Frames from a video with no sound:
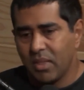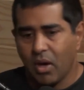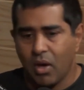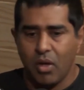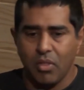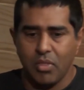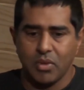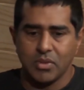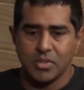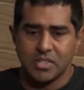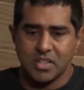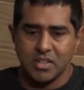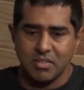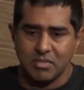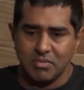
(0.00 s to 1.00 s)
all
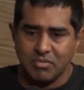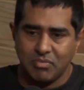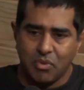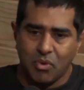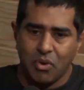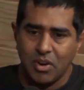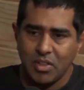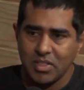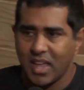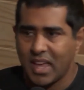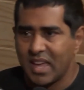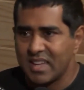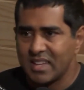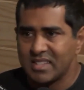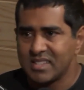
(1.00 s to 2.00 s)
those in foreign
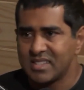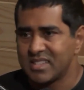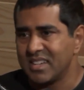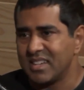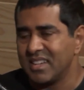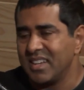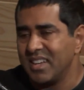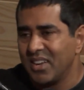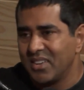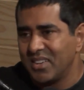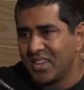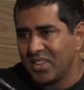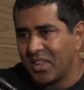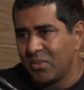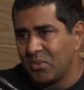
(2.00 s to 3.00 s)
lands, and
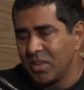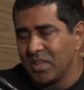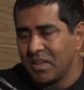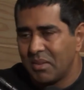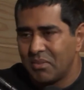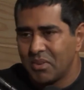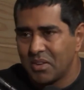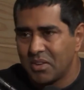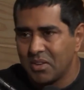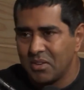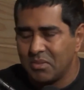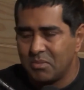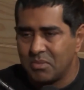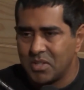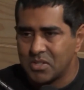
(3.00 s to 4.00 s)
they really have a
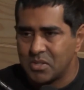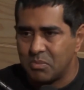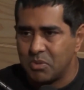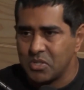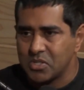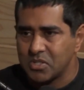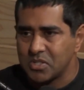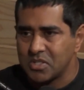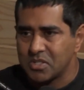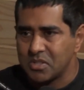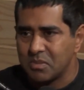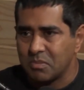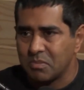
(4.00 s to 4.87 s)
good distribution system.